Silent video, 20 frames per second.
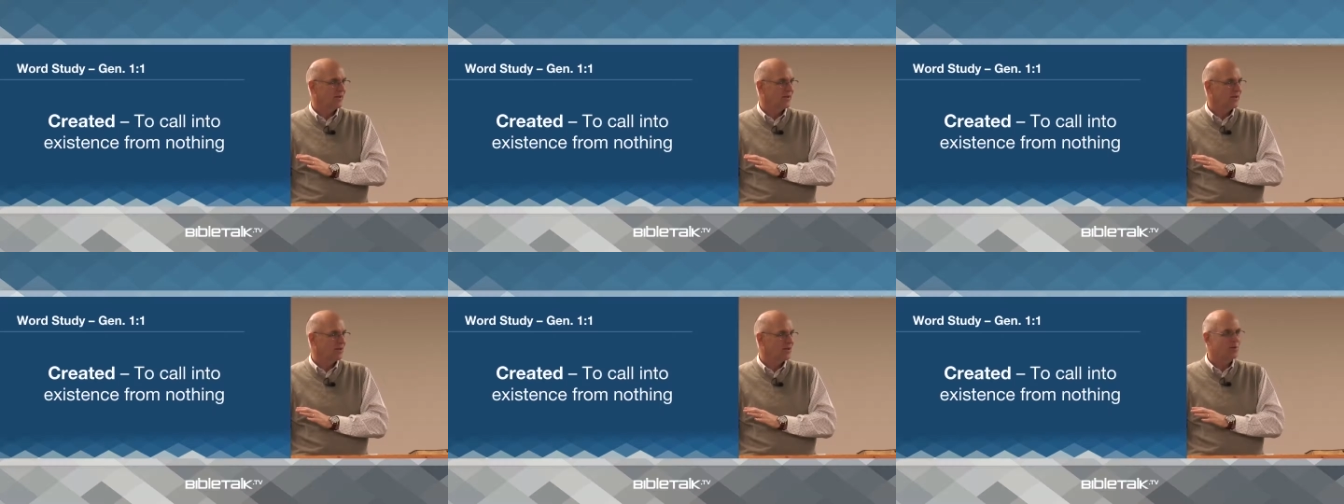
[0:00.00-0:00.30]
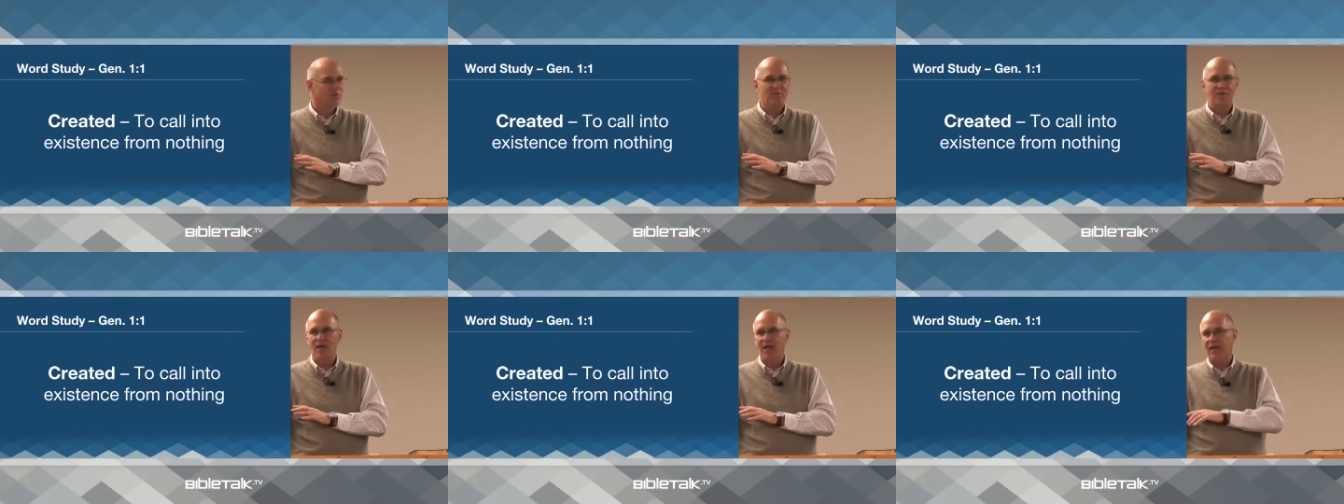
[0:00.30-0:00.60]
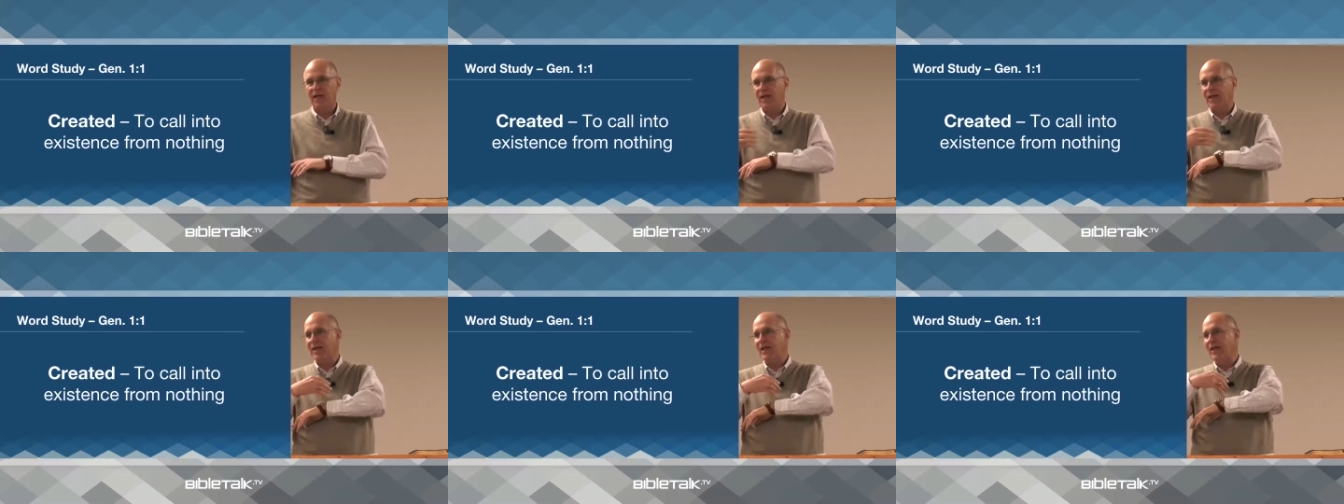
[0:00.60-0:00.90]
You
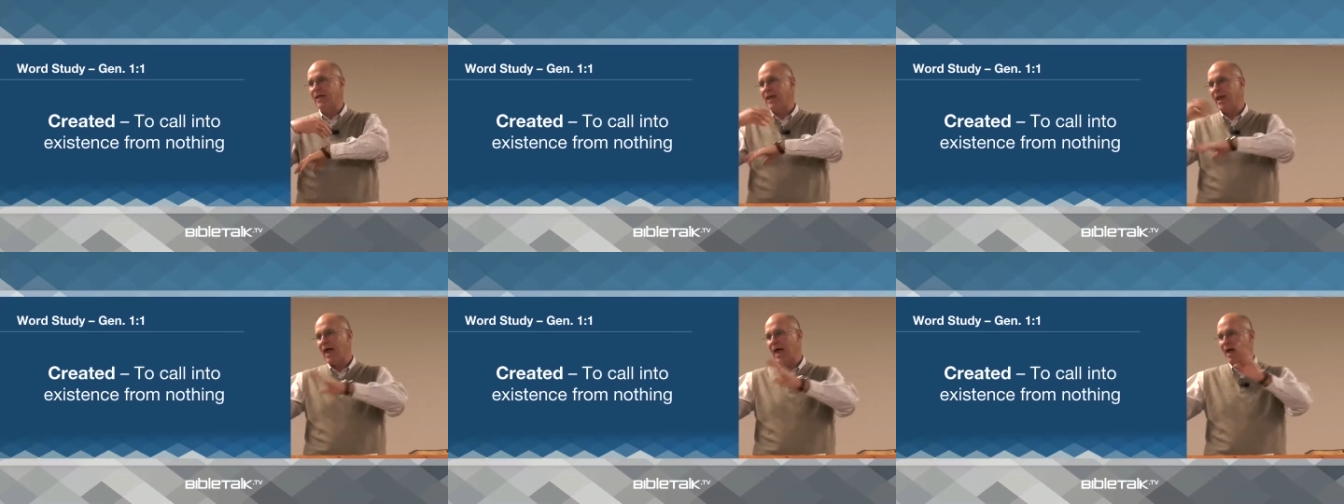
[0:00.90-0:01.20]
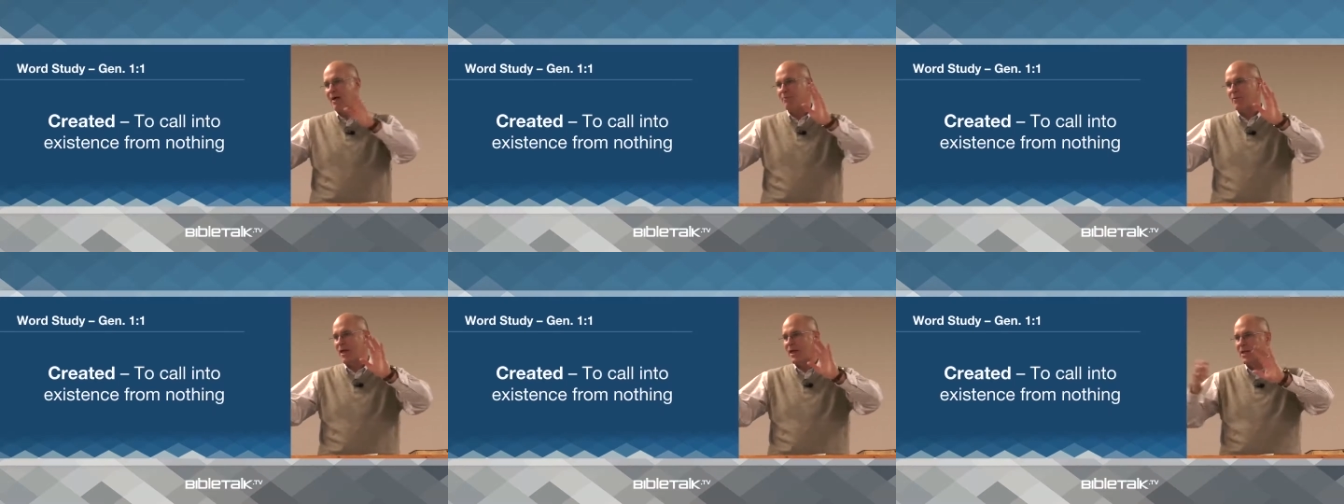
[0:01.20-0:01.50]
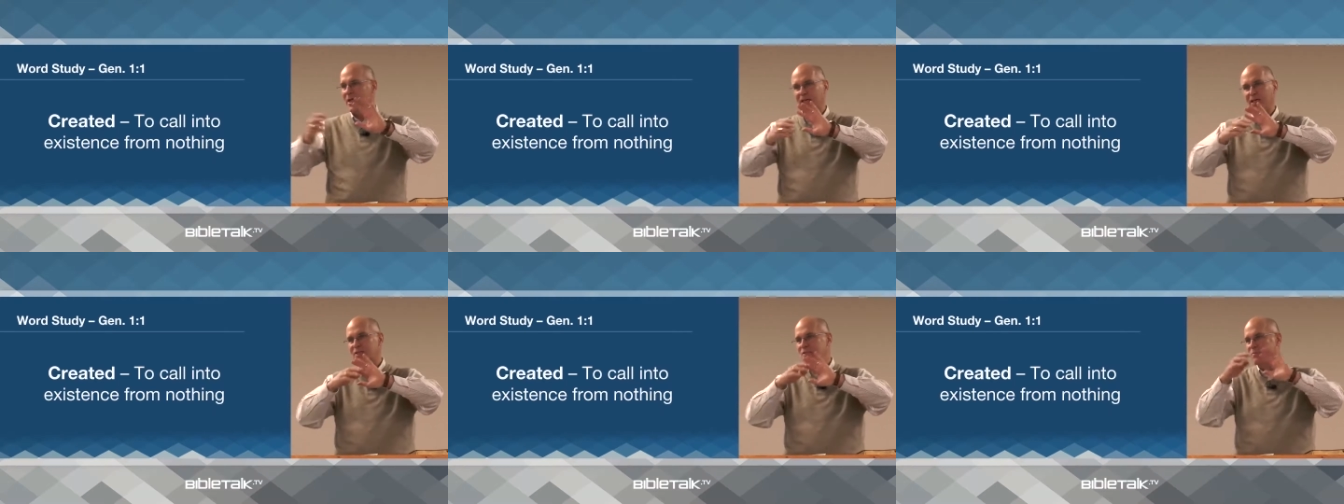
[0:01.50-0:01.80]
take any lab,
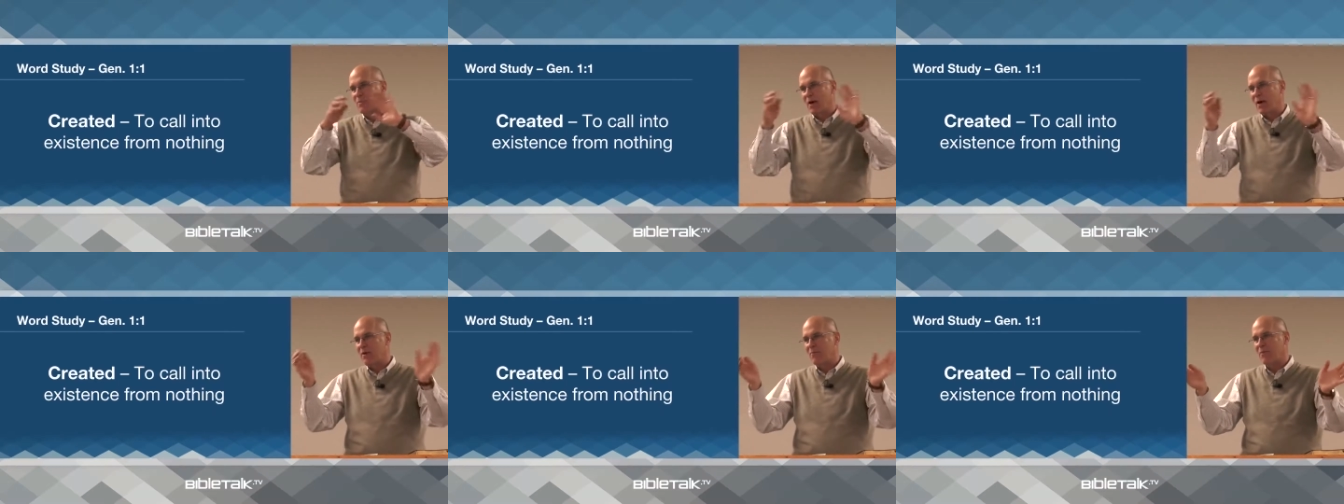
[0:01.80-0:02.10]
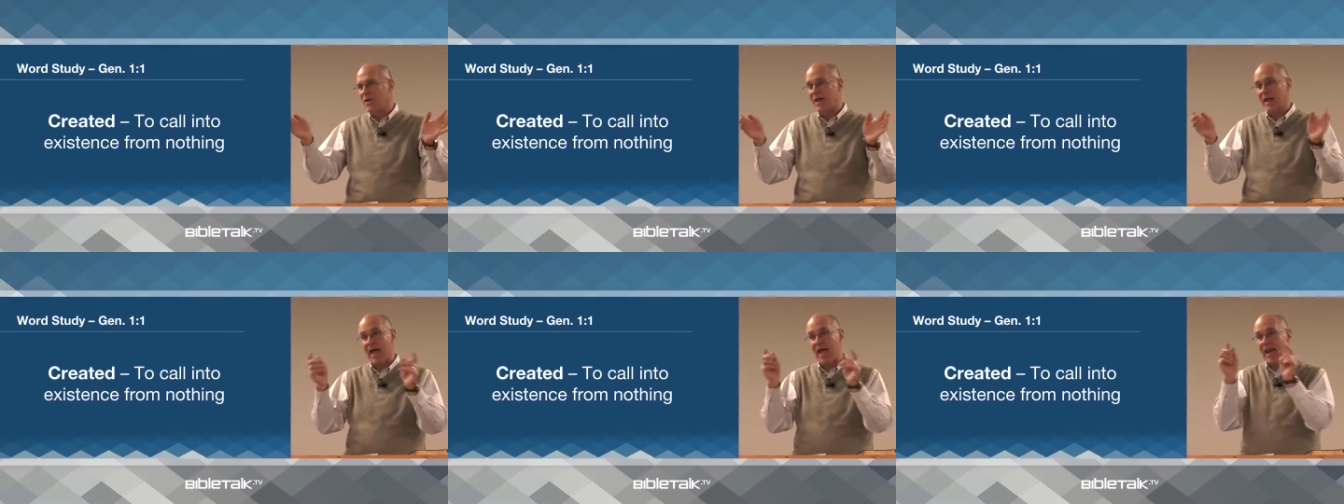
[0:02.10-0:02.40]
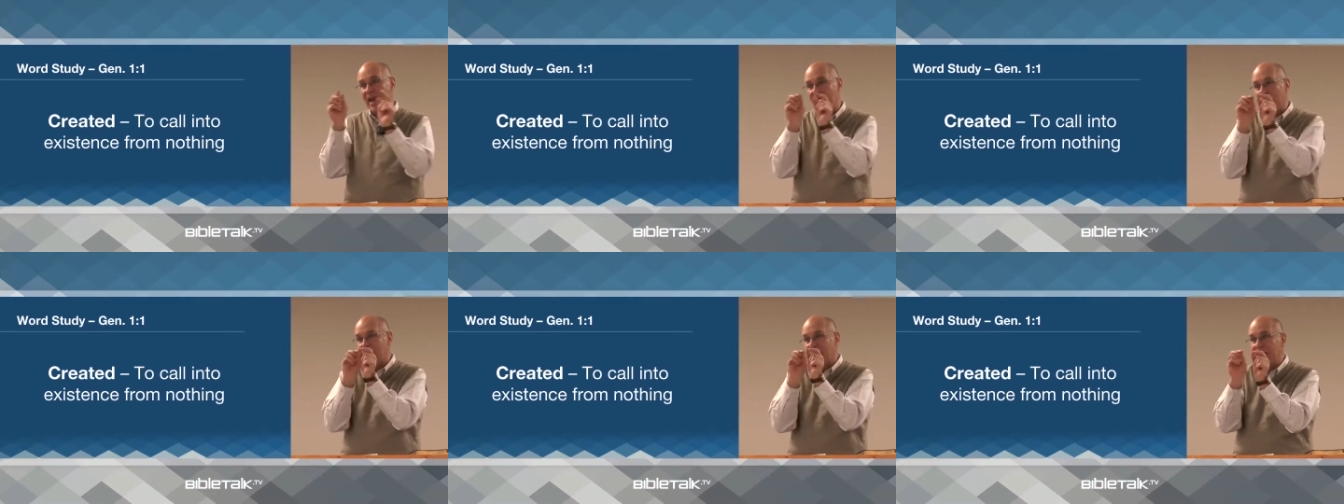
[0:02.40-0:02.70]
any experiment
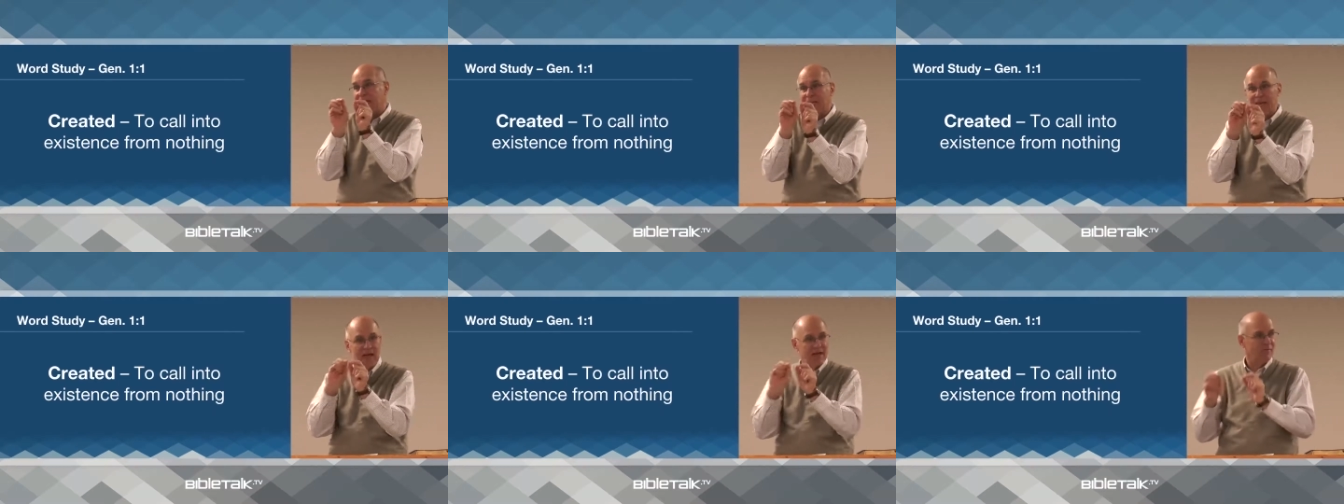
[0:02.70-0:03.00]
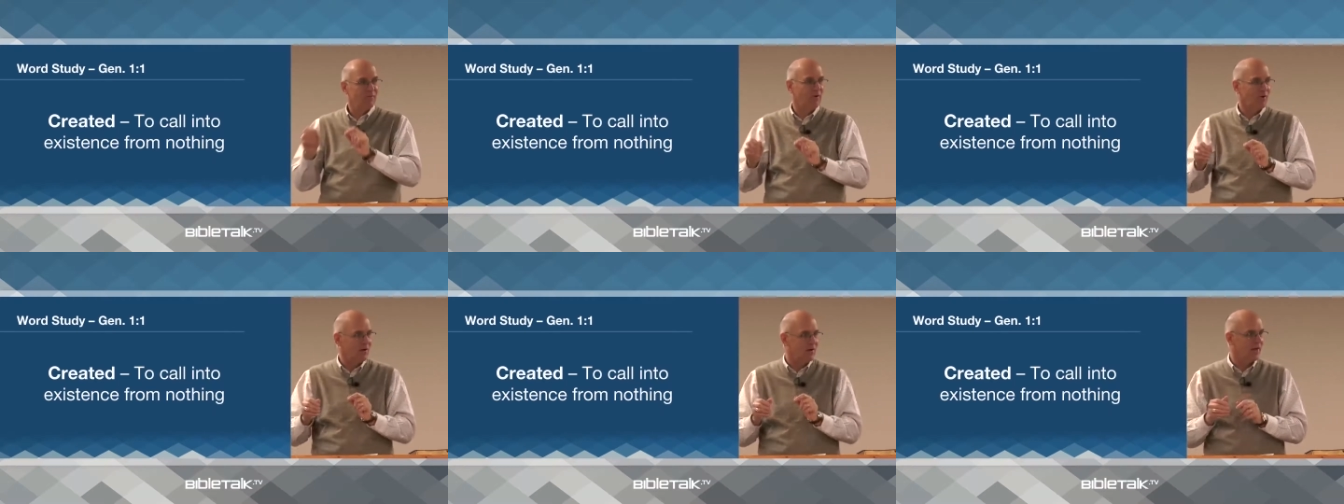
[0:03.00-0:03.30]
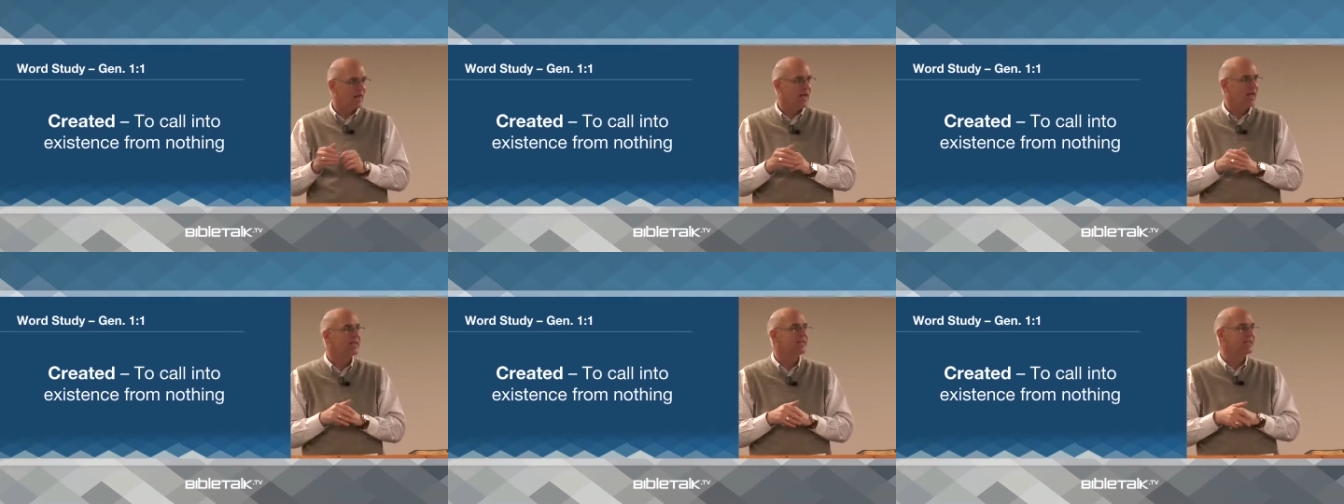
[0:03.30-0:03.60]
at any
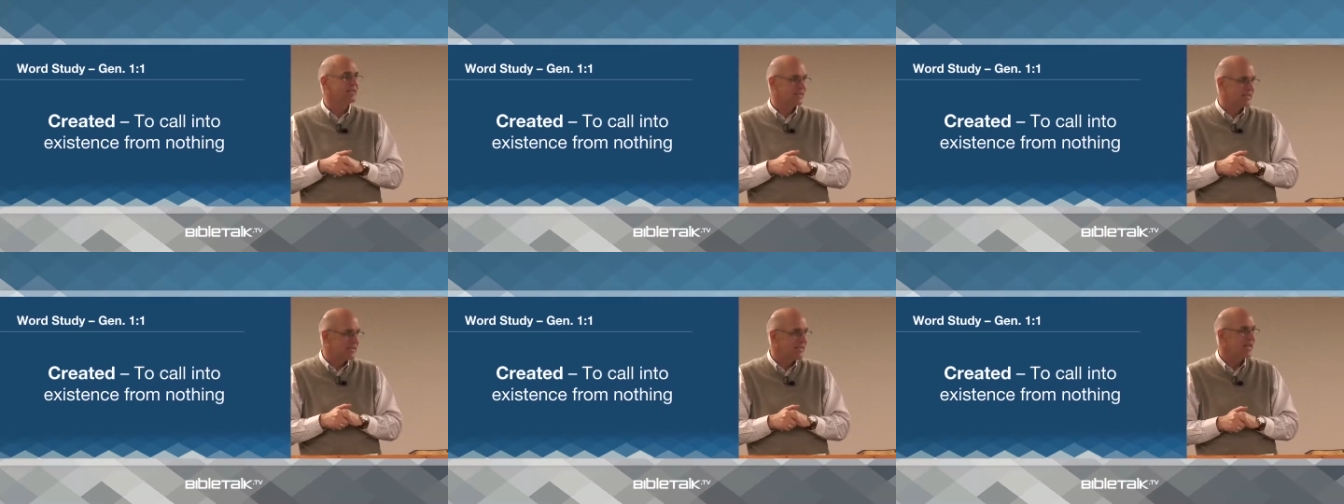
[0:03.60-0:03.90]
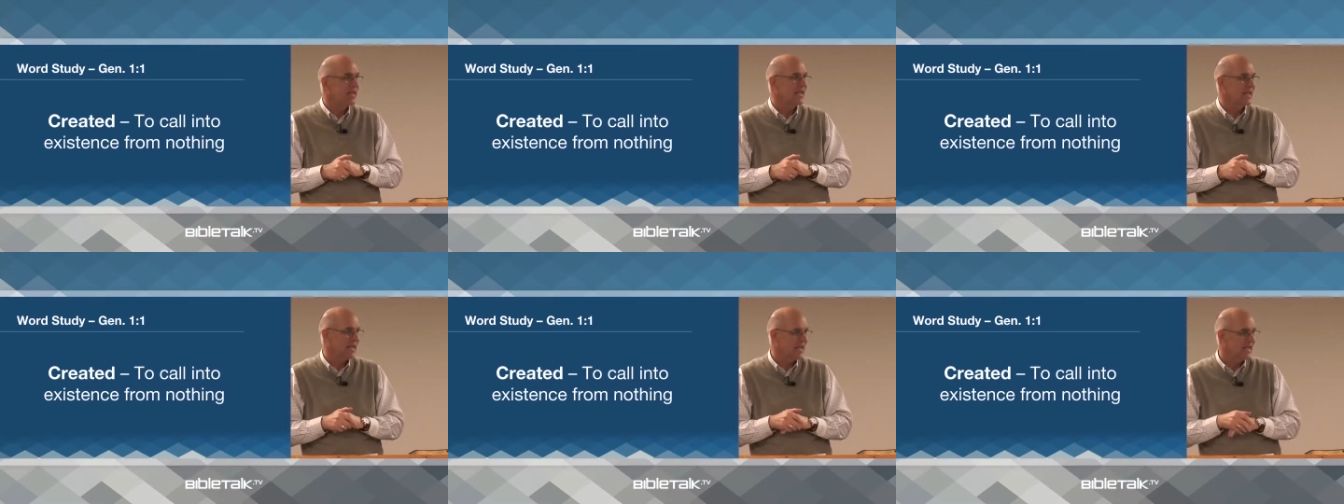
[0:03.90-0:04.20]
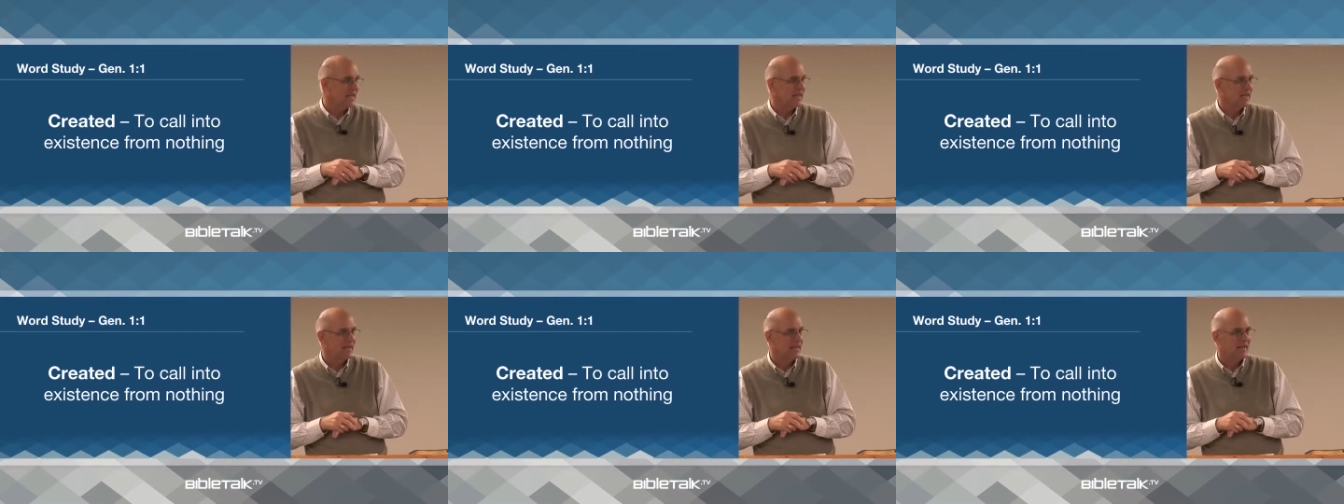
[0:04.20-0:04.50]
level and
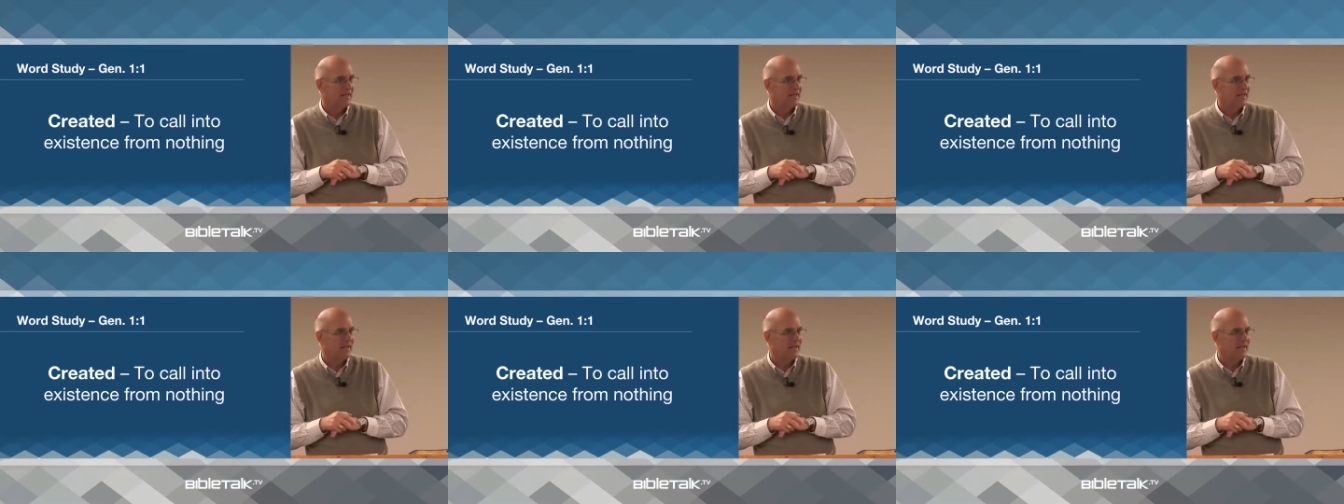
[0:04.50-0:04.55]
see